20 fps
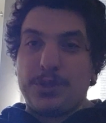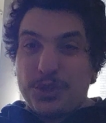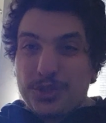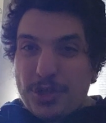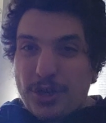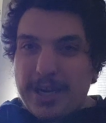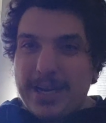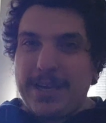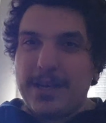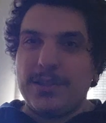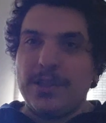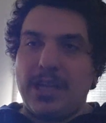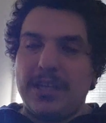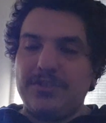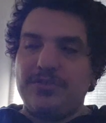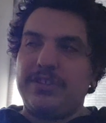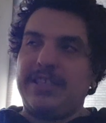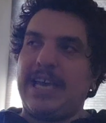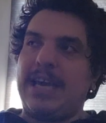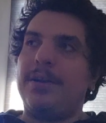They're talking a
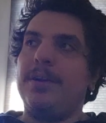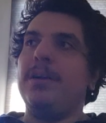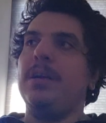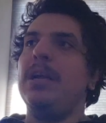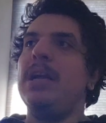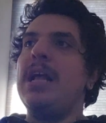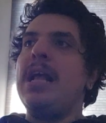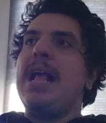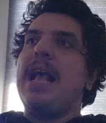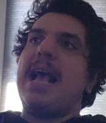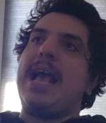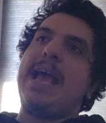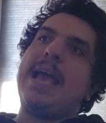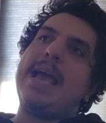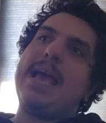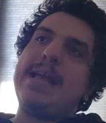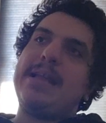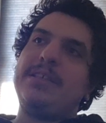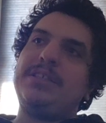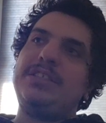lot together,
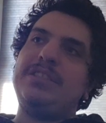and